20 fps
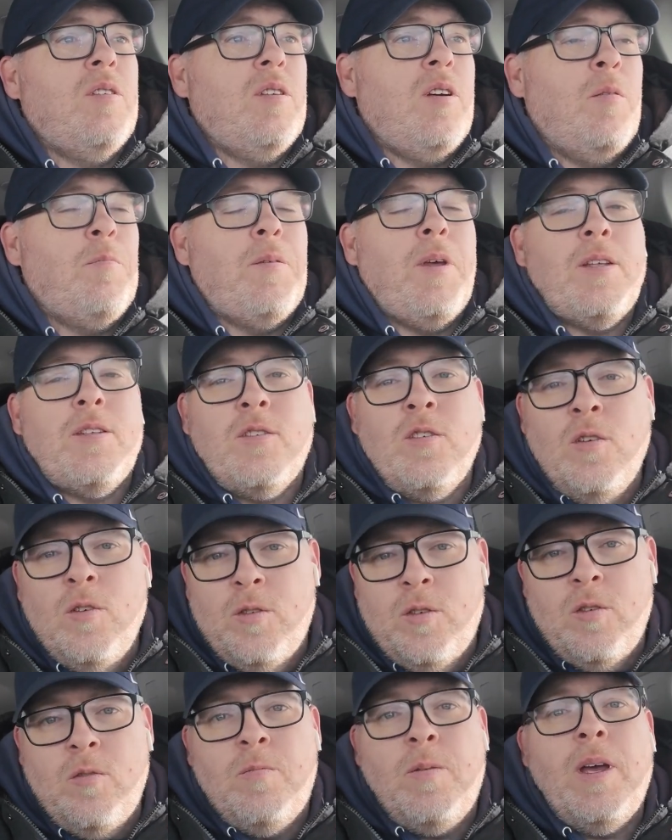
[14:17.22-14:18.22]
updates
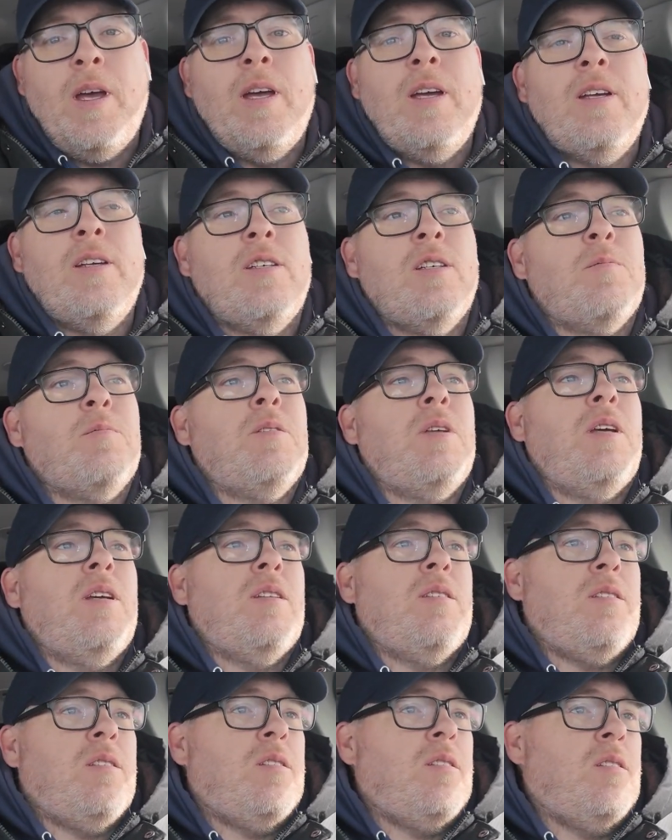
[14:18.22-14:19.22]
YouTube page,
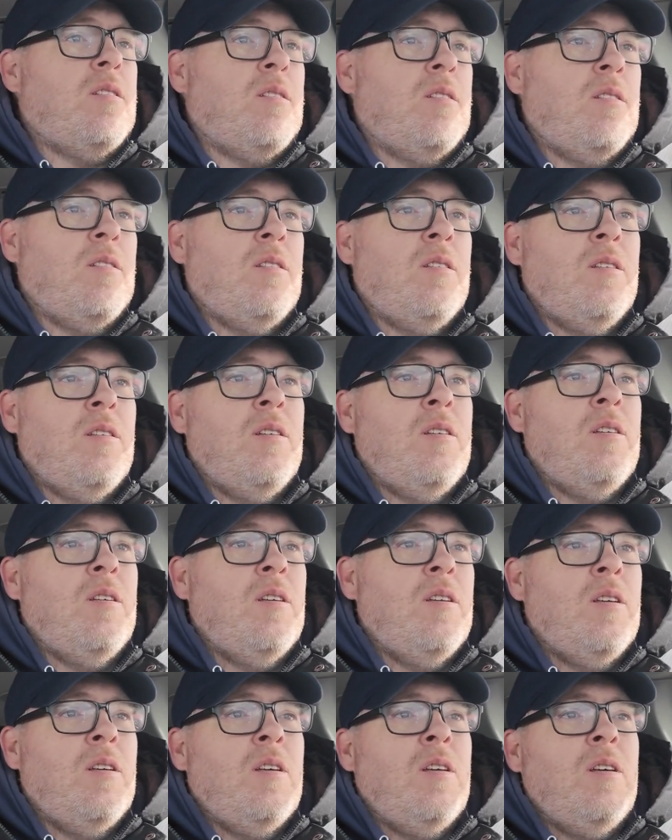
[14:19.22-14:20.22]
updates,
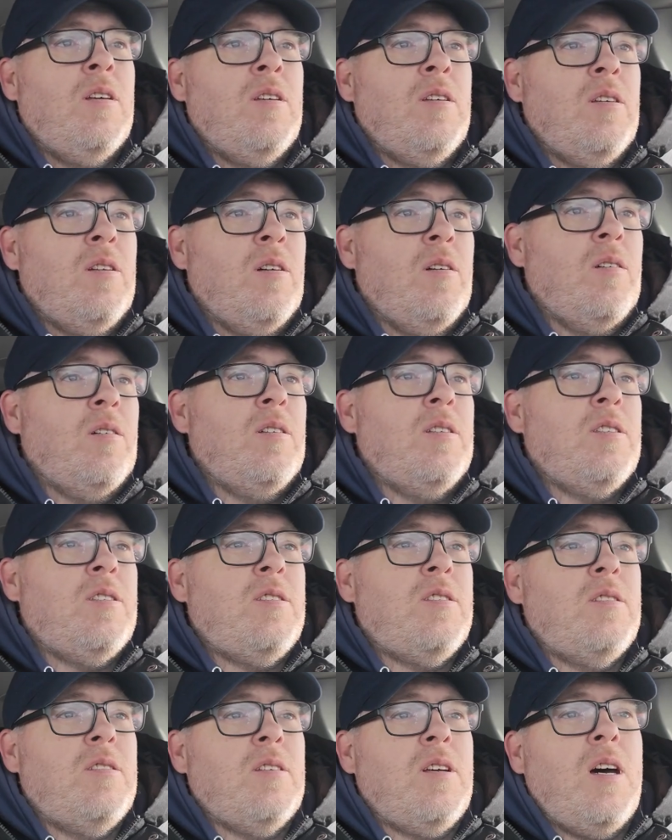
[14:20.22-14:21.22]
it
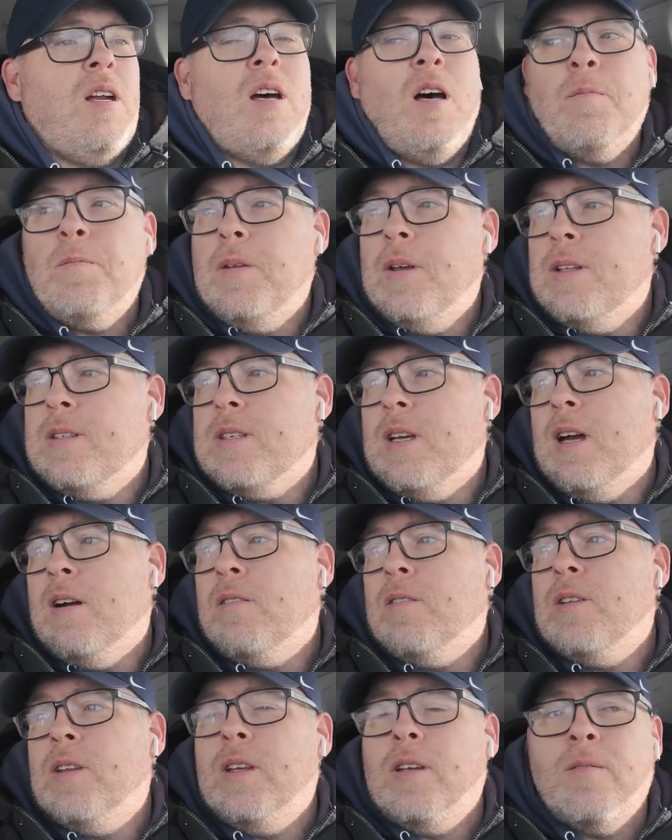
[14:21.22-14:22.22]
just kind of updates
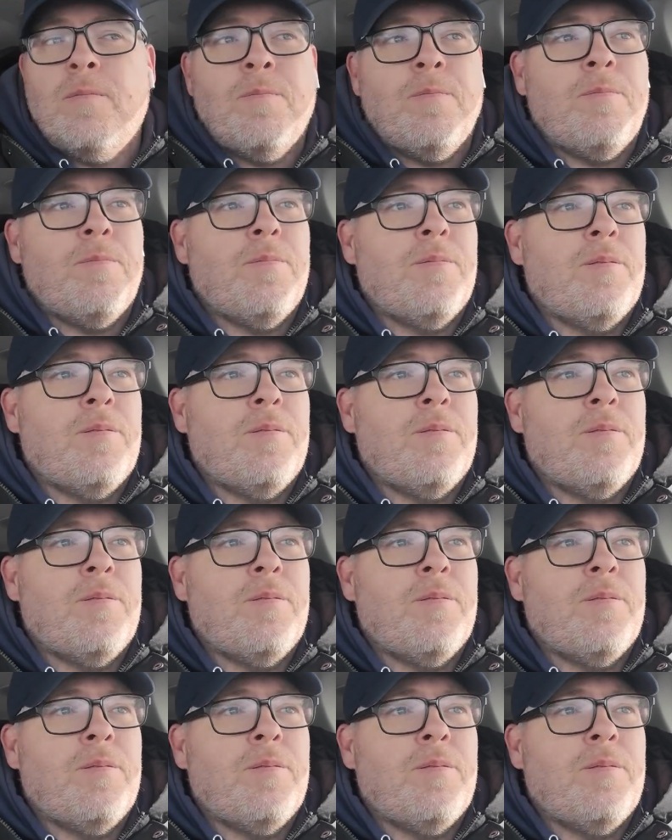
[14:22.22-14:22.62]
everything.